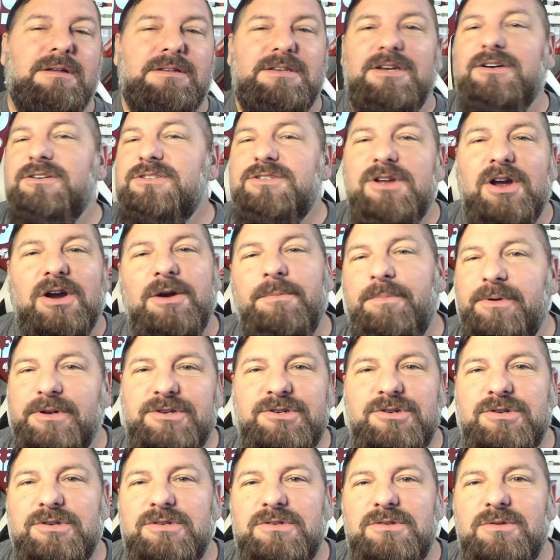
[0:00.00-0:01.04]
DeerStalker
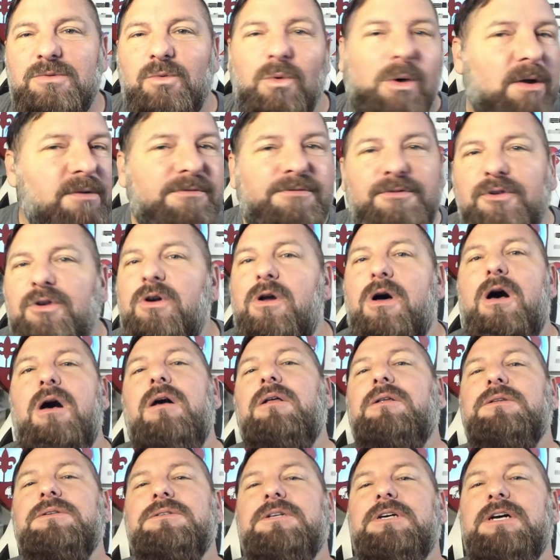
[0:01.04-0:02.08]
Pictures, one for
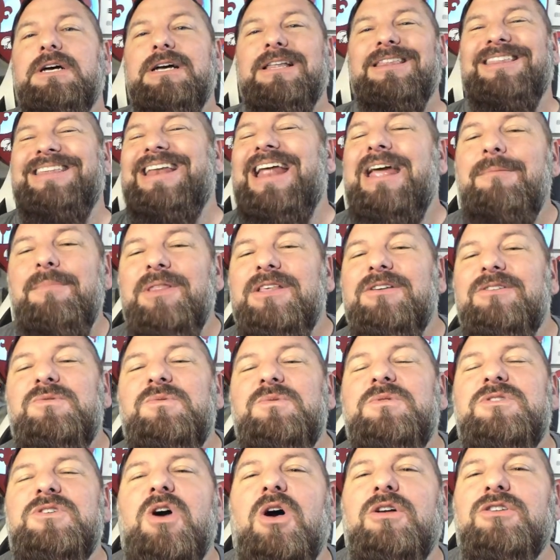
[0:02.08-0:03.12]
all. The name of this
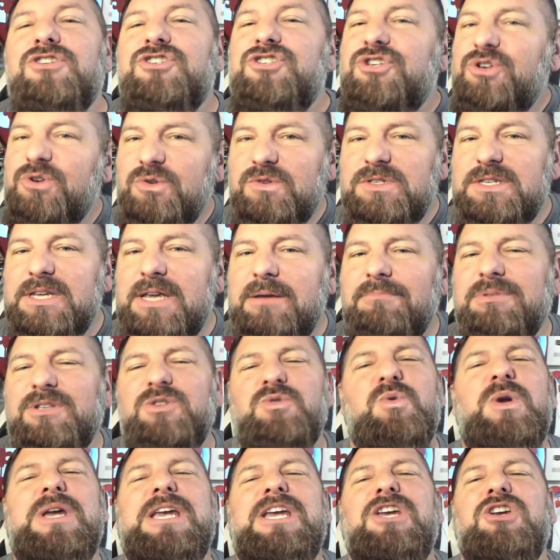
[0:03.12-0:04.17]
one's called Choosing
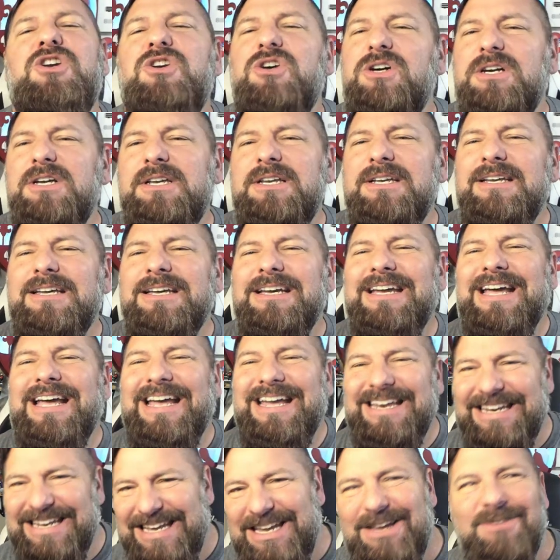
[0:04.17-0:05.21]
Between Good
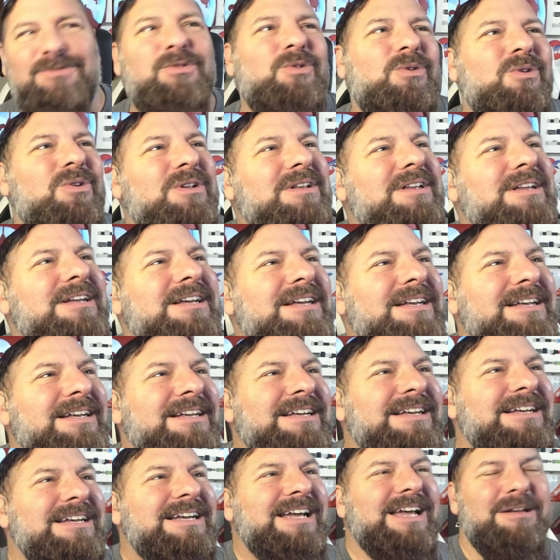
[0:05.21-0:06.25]
and Evil.
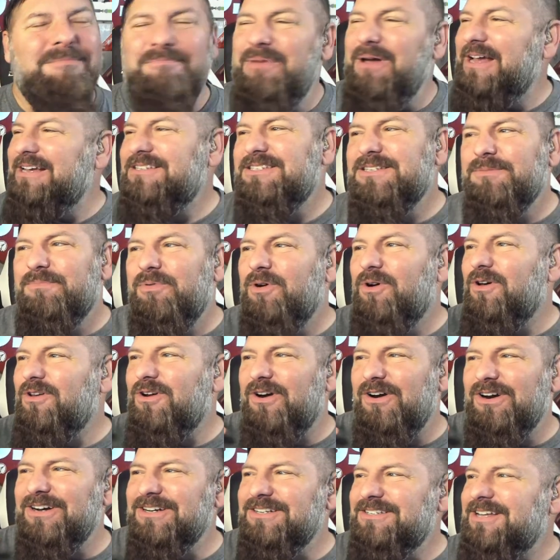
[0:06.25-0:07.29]
And based upon
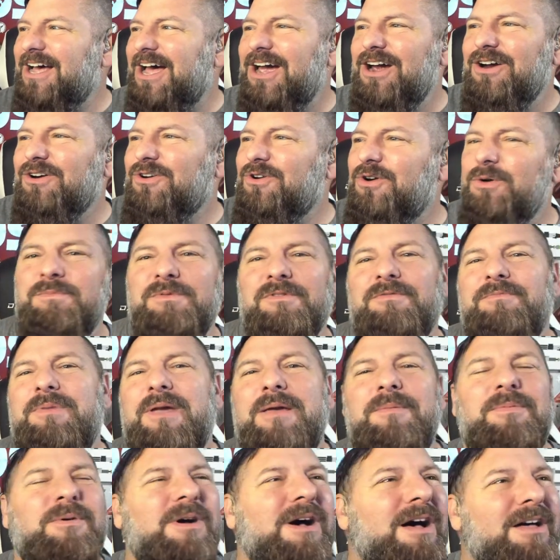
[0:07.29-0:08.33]
our entire group of
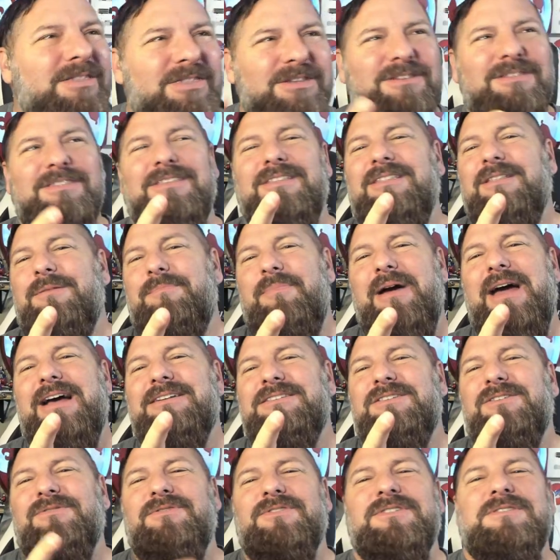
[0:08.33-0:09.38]
people, other than the
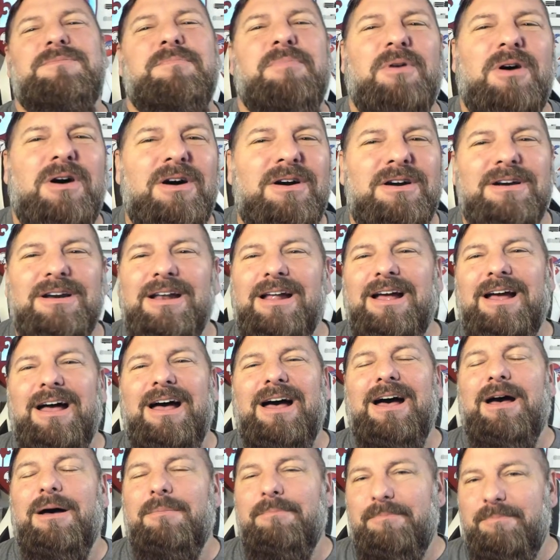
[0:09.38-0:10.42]
pacifist bard,
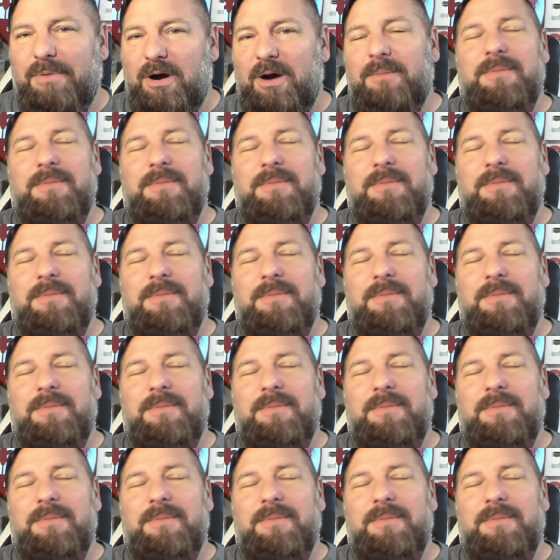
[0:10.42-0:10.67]
pacifist